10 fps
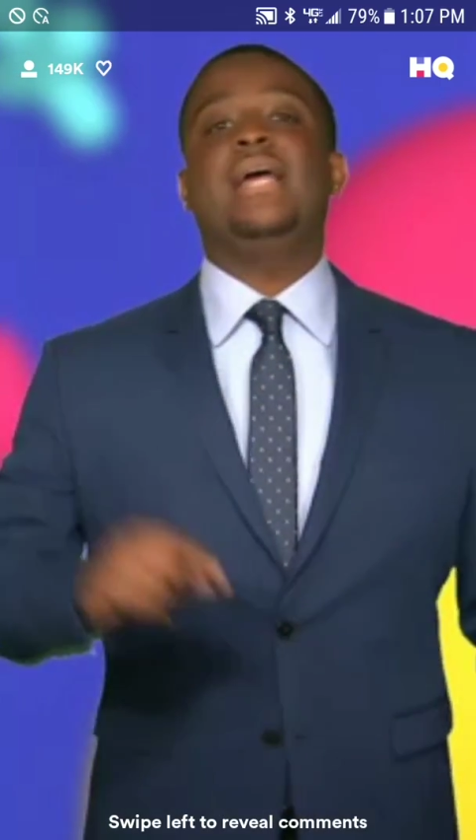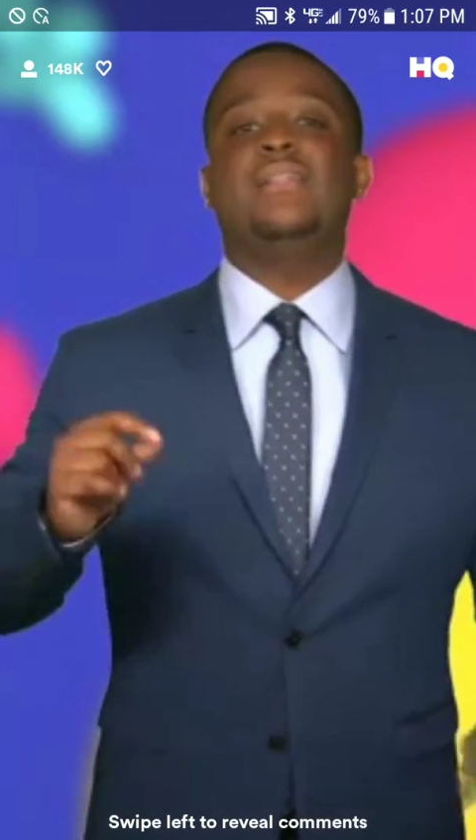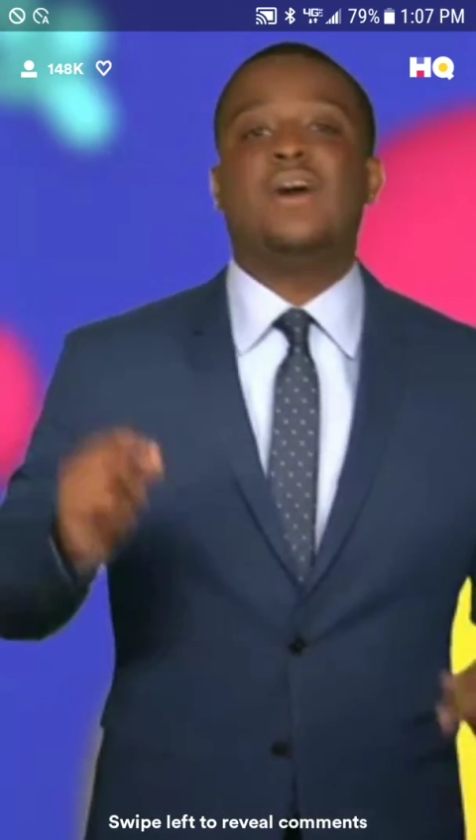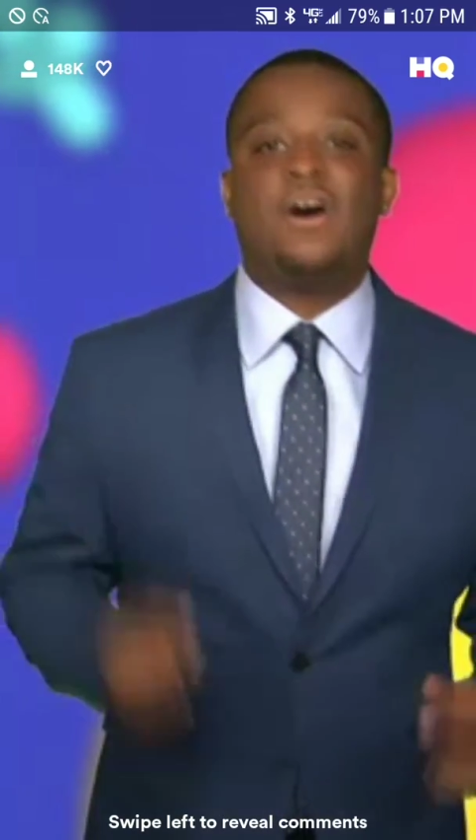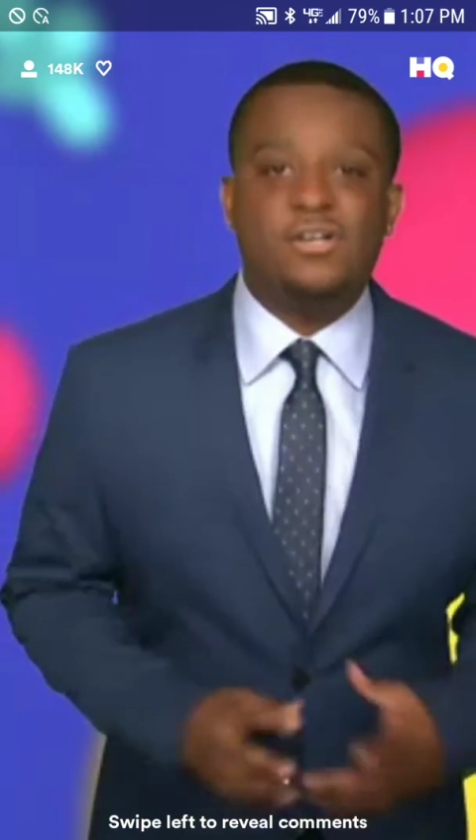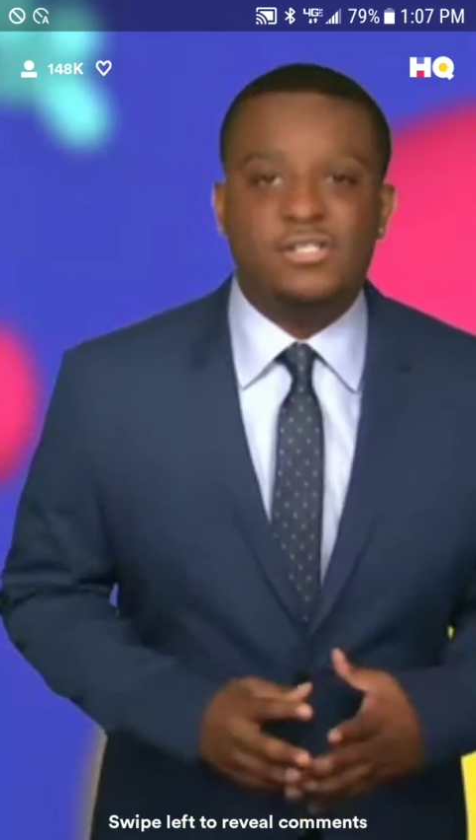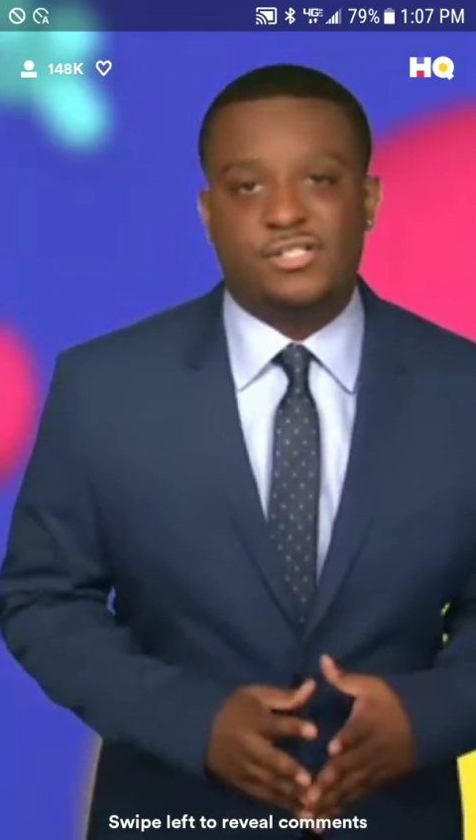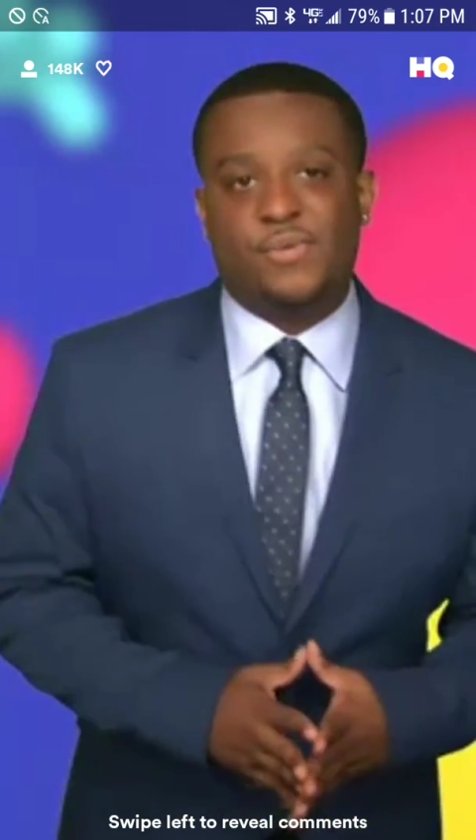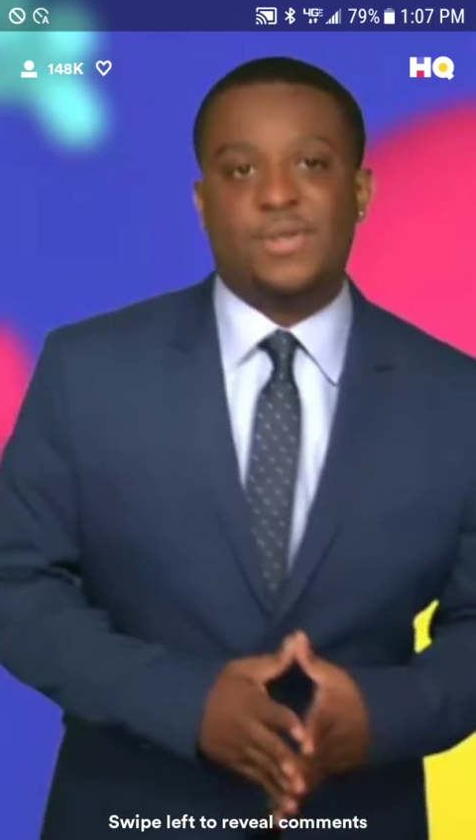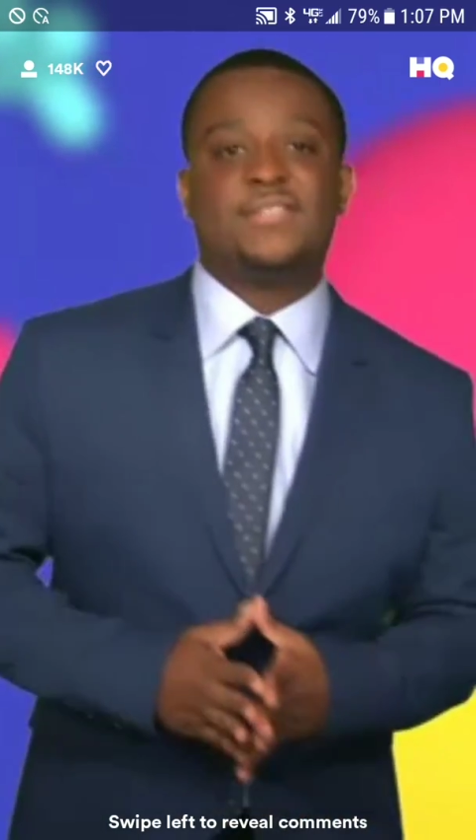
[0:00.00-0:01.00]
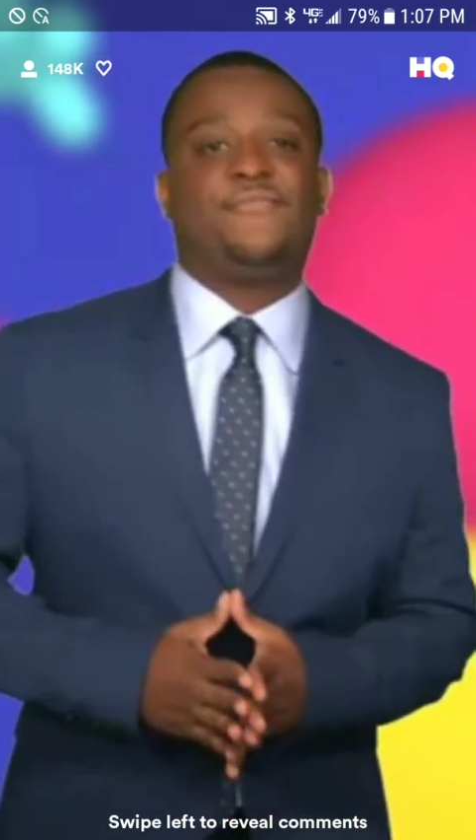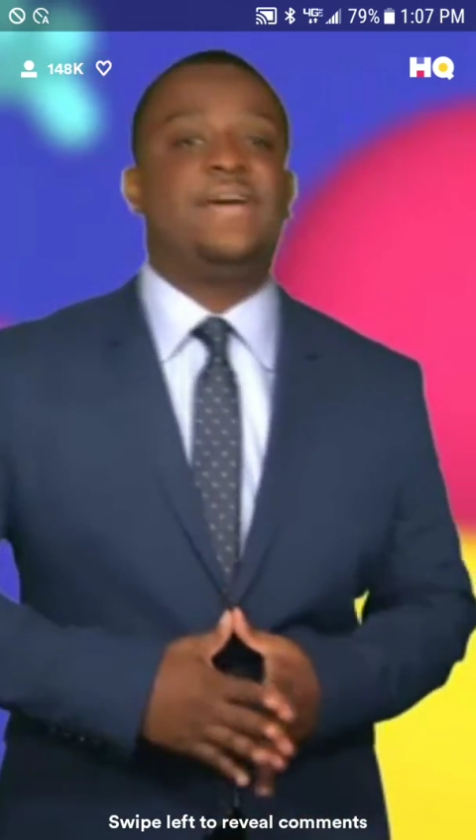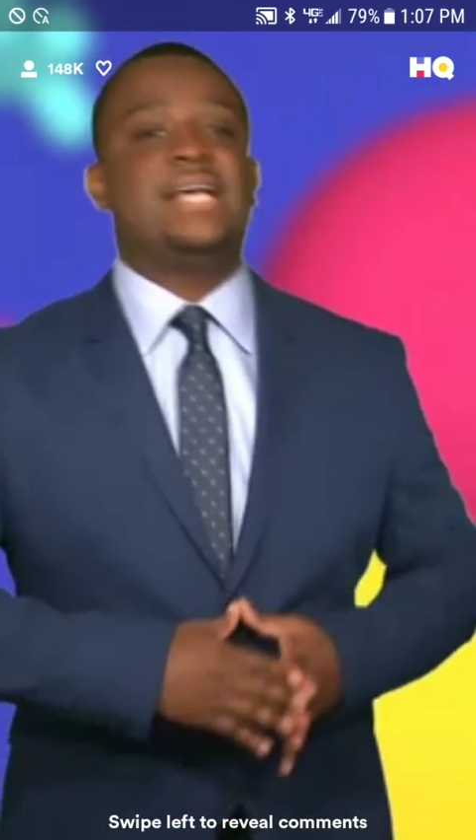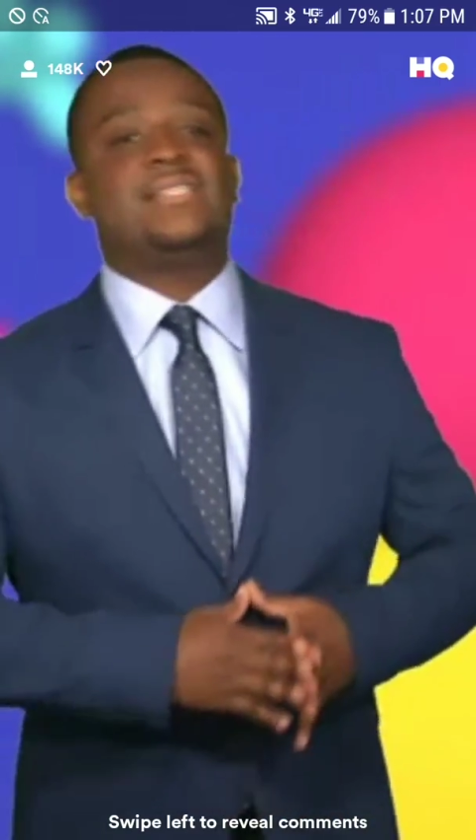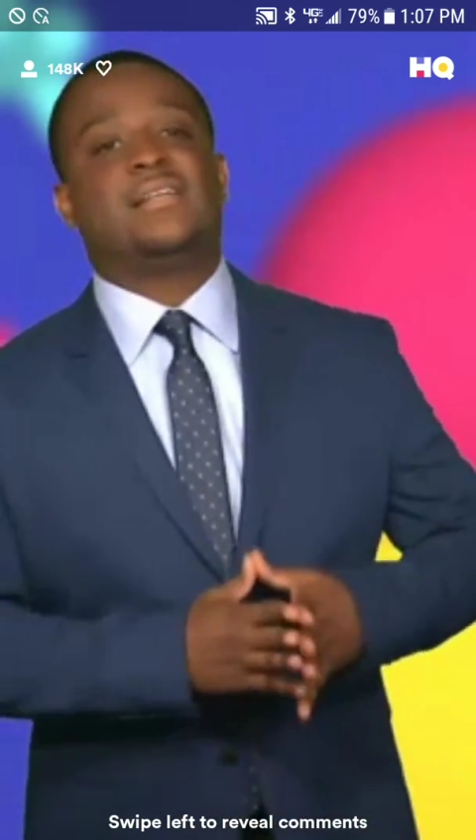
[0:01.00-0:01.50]
when the Hulkster was
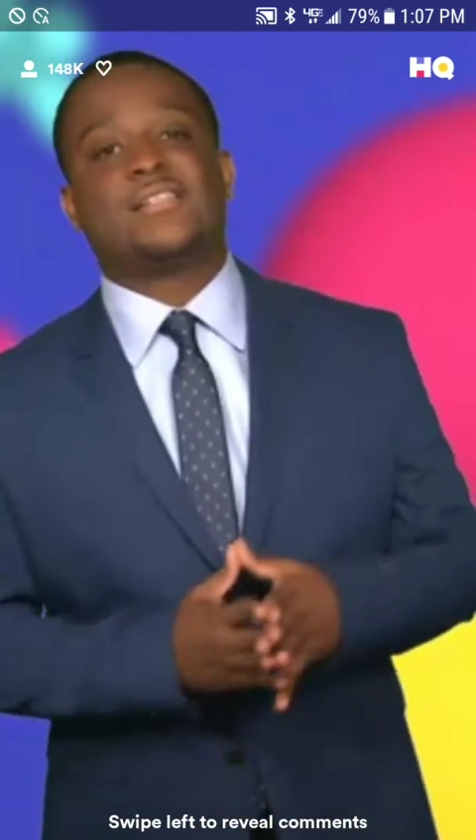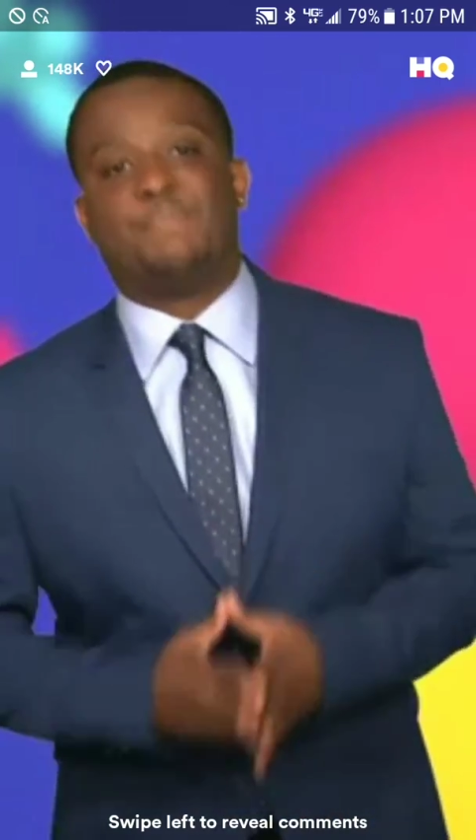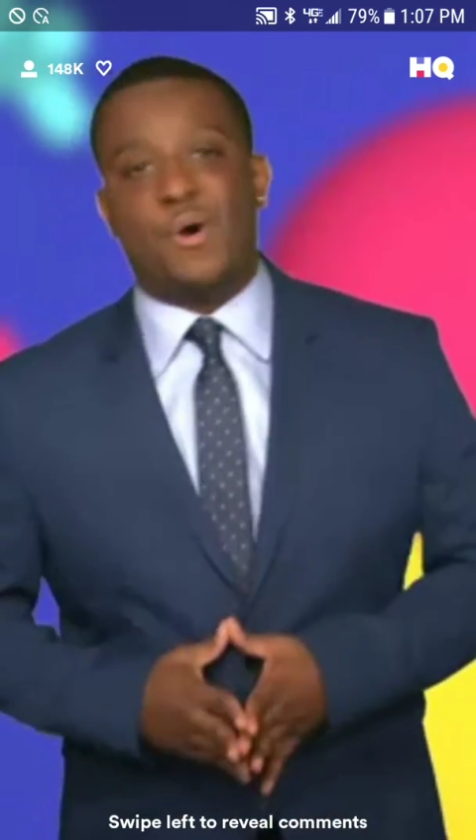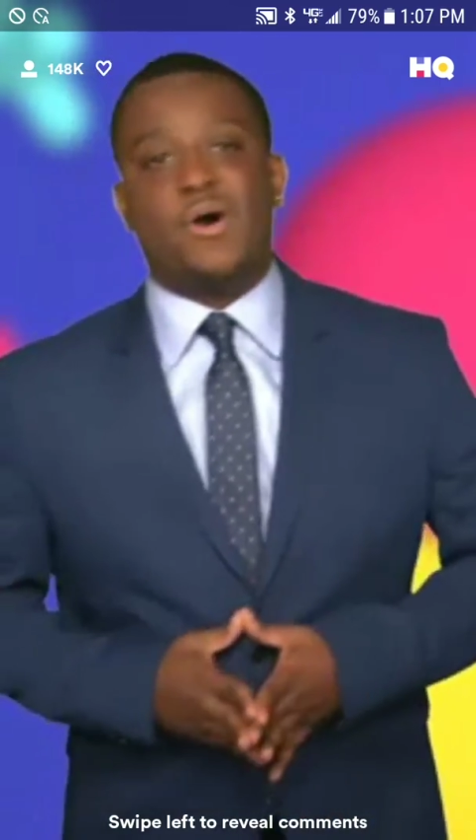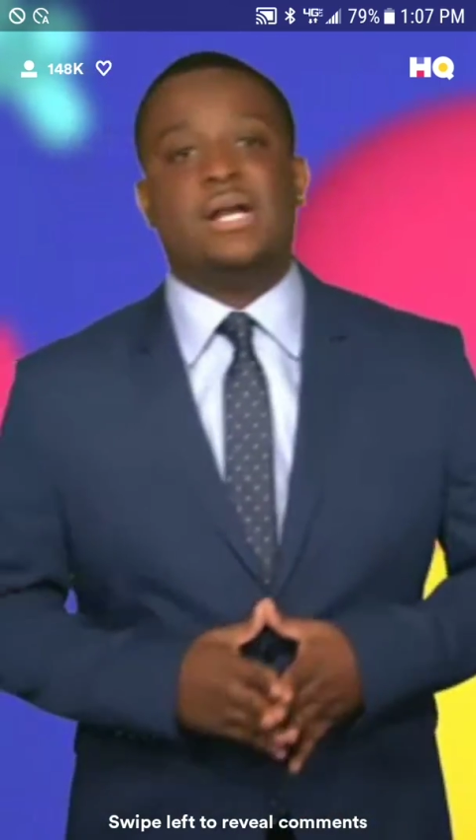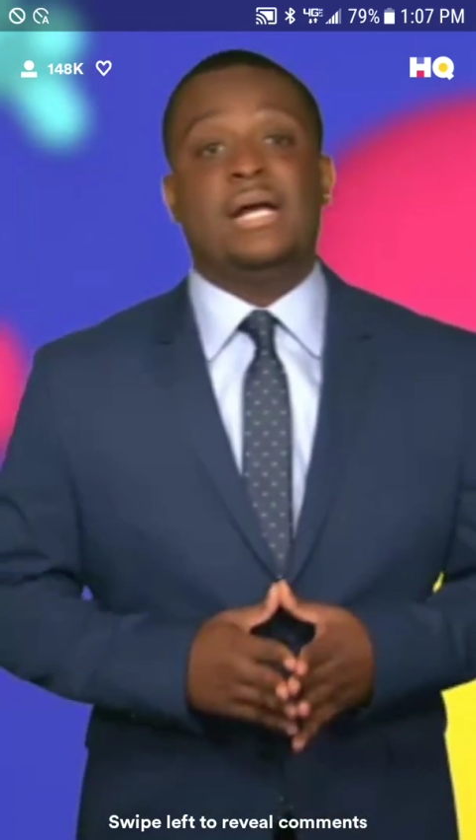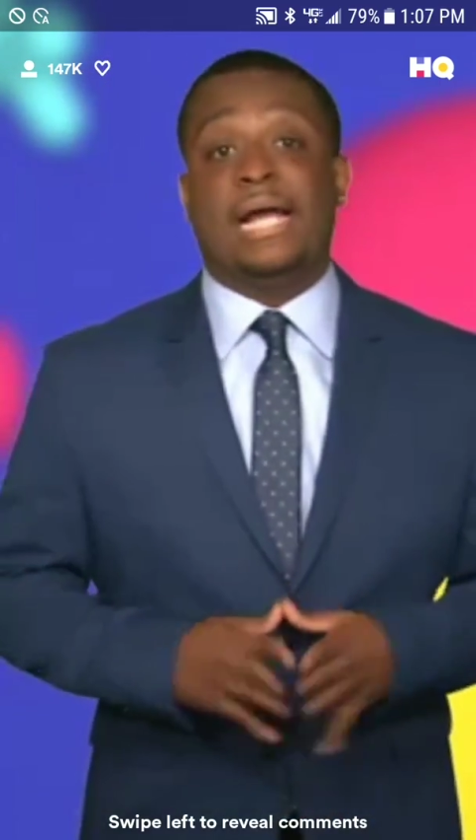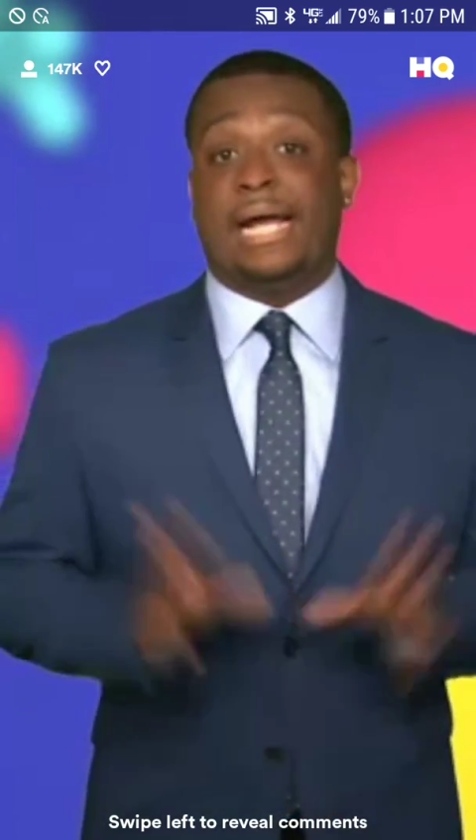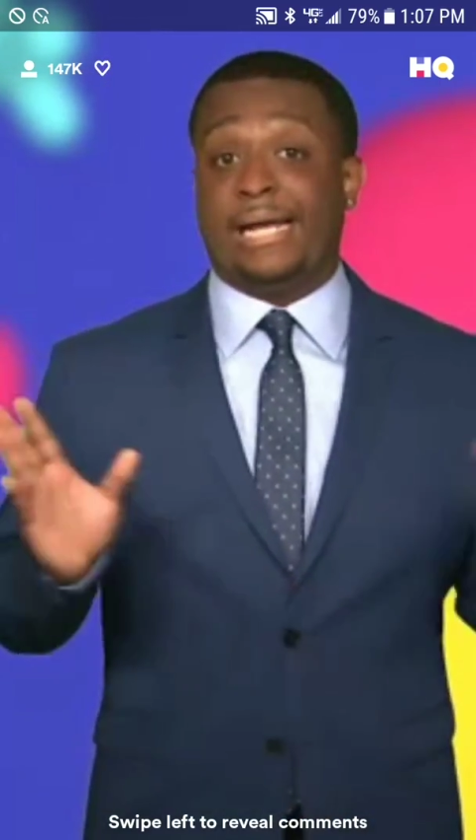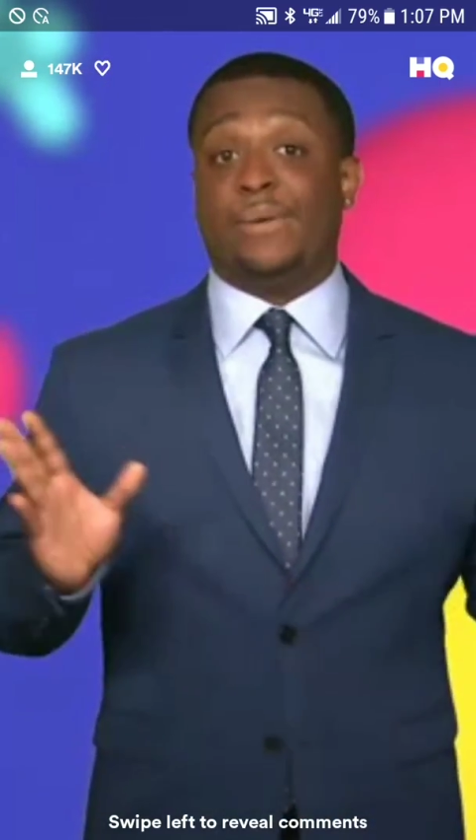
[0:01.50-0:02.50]
the face of the sport